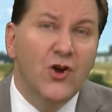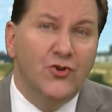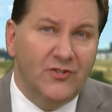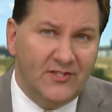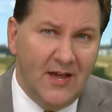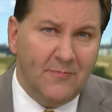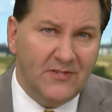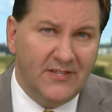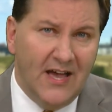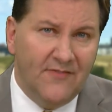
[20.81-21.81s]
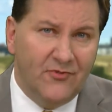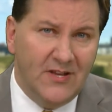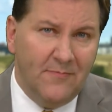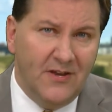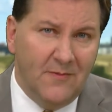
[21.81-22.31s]
should step aside for
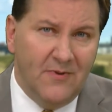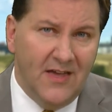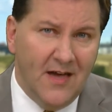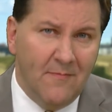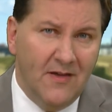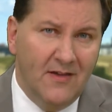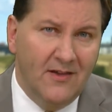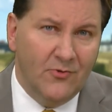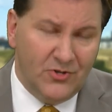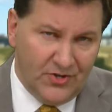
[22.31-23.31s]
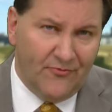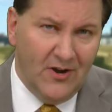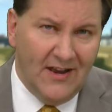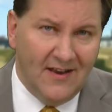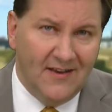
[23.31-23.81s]
Deputy PM Chrystia
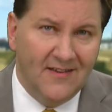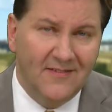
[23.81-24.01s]
Freeland.